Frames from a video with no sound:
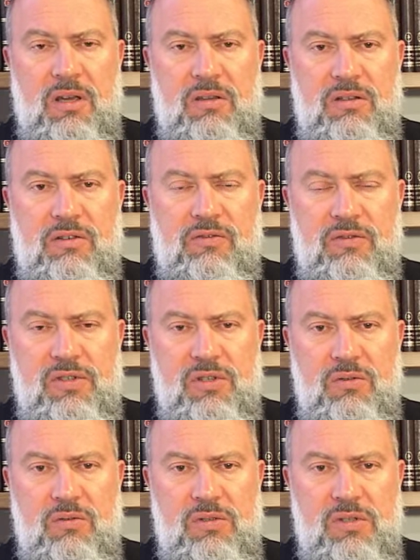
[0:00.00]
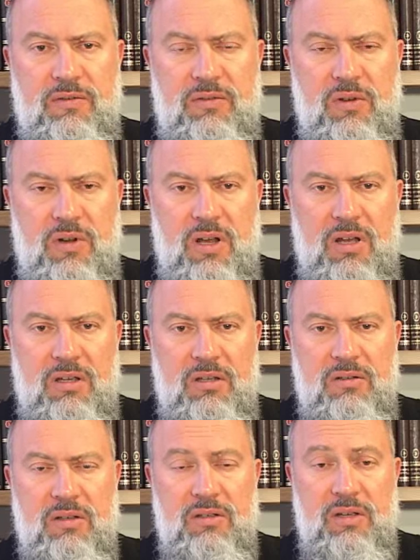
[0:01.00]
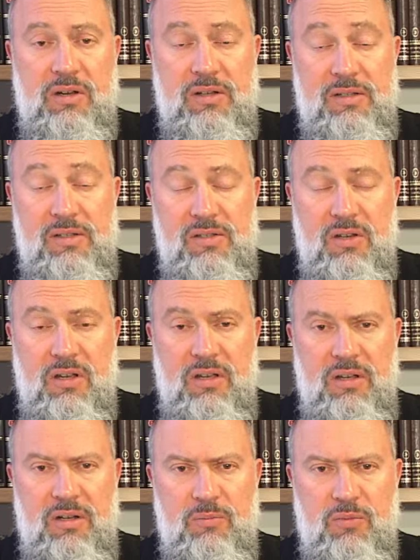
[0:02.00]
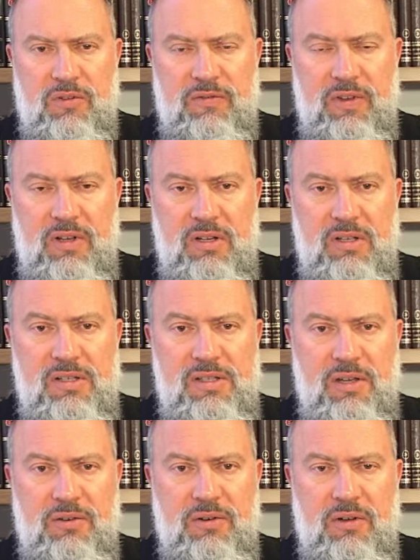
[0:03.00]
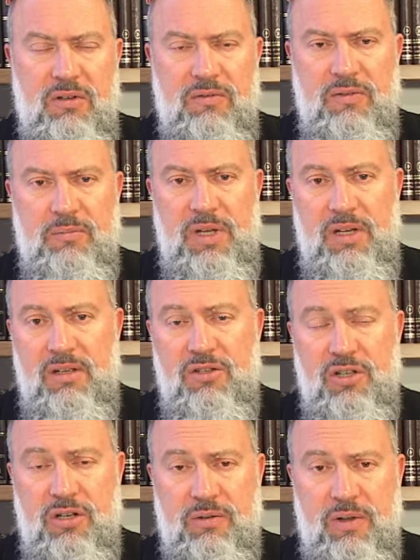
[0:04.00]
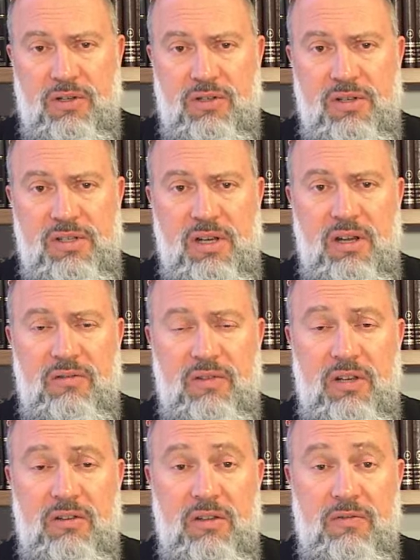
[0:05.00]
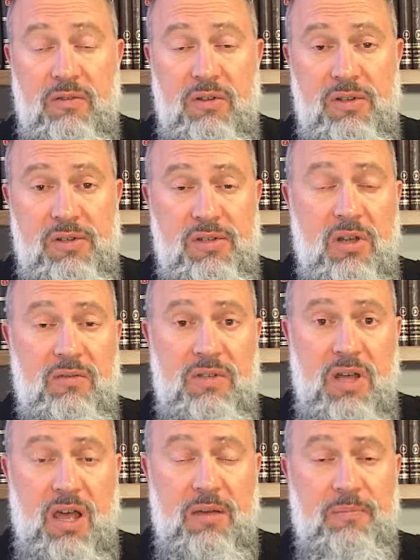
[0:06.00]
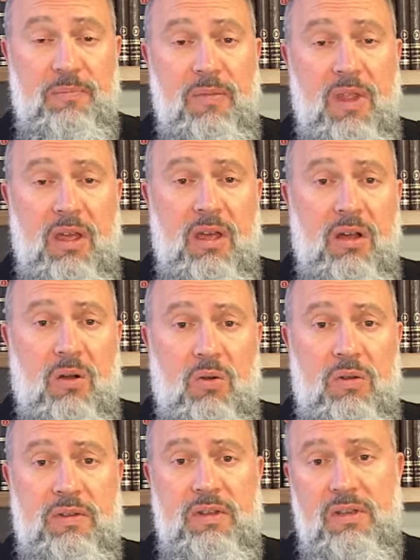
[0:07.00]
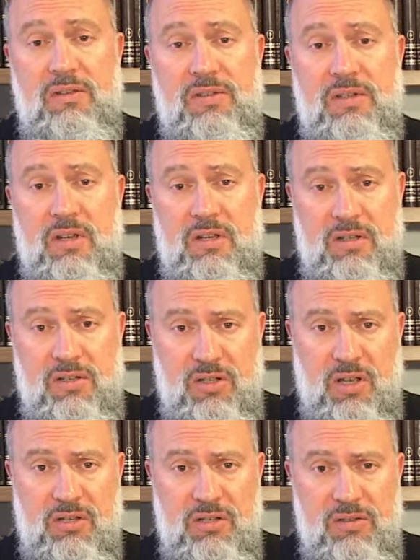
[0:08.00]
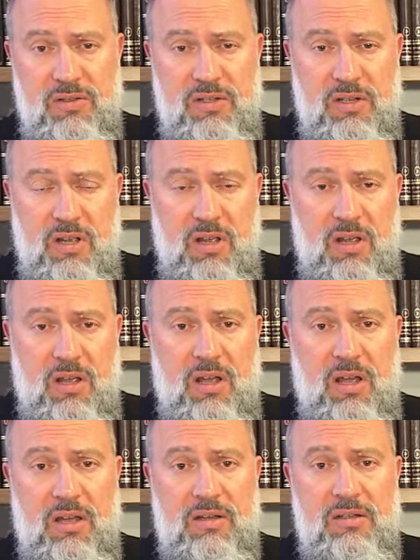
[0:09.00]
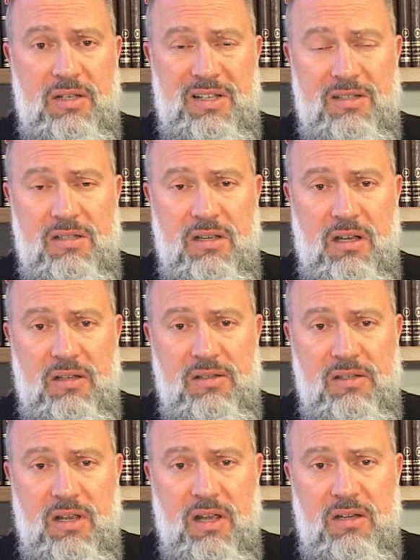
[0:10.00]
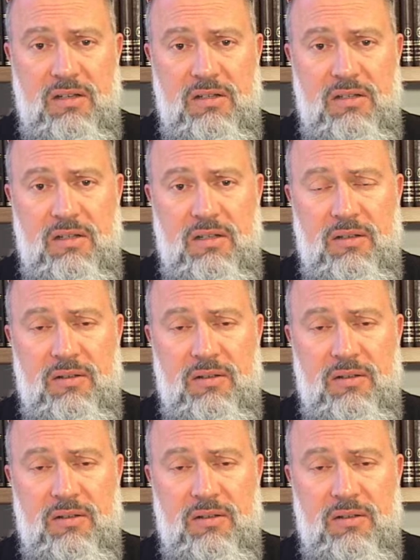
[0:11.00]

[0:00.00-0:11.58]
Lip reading: in the different schools of Torah in Eretz Yisrael, in Bavel, etc., over many generations. And in the fullness of time, all these discussions and insights and